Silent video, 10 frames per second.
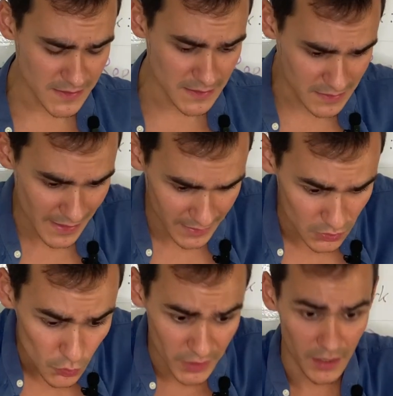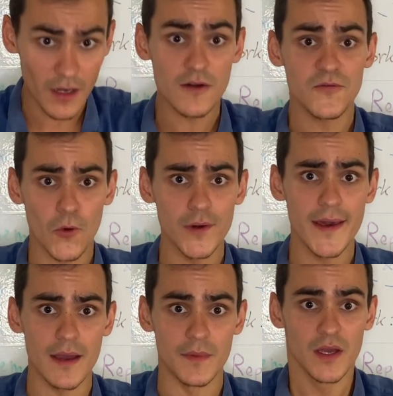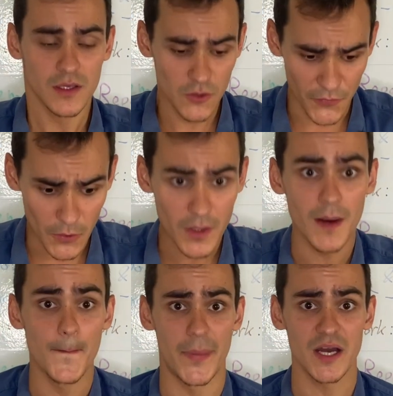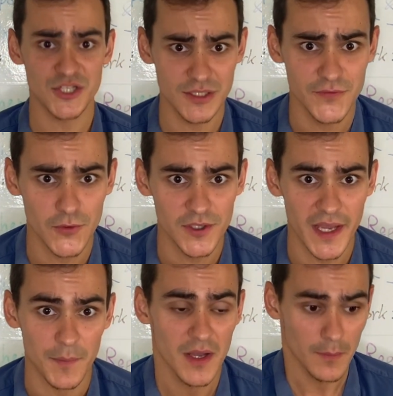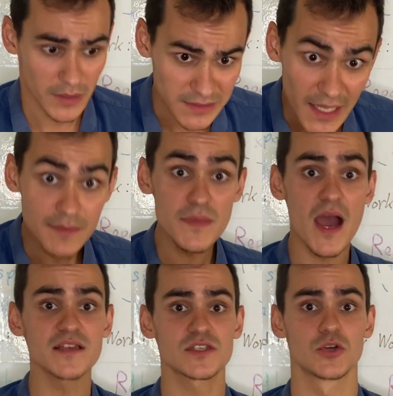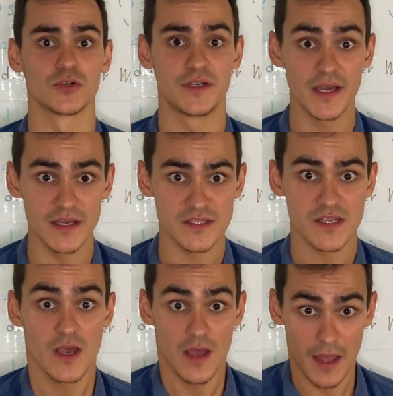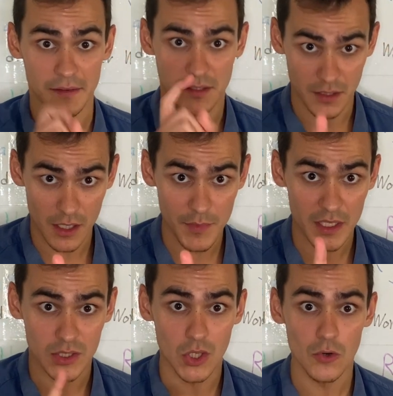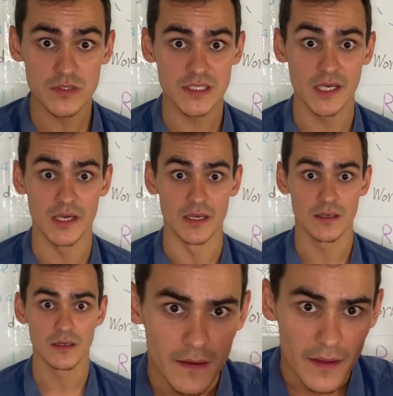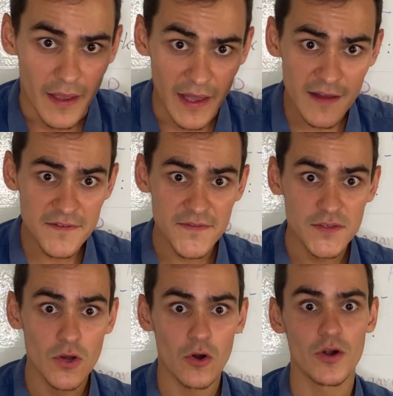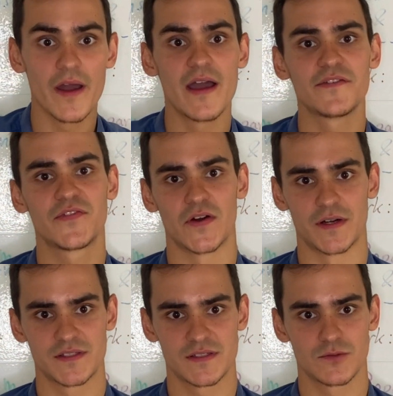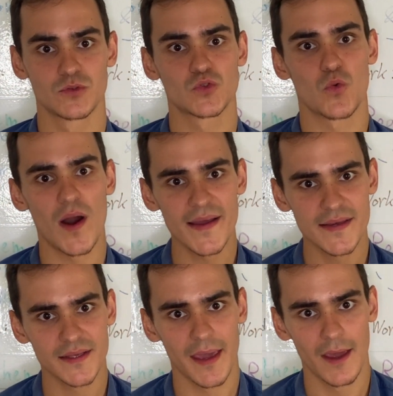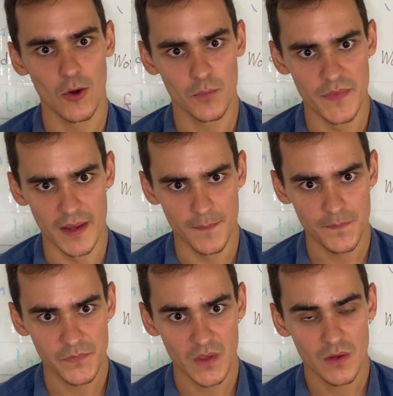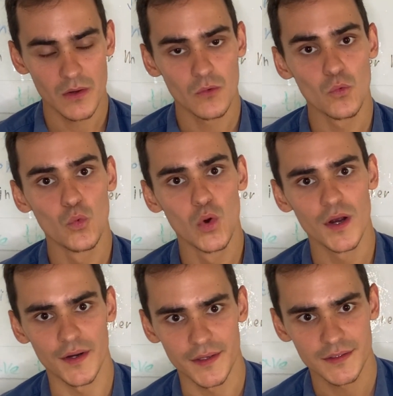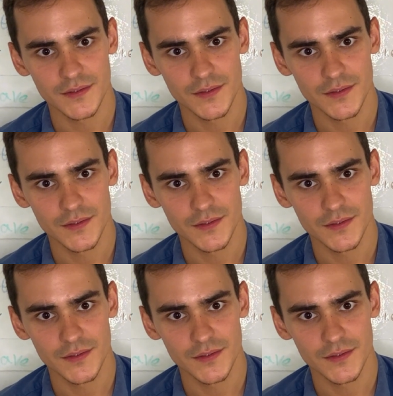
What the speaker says: it's like you care for them, you feel compassion for them. But let me ask you this, and hear me closely. Have your efforts to try and help them worked,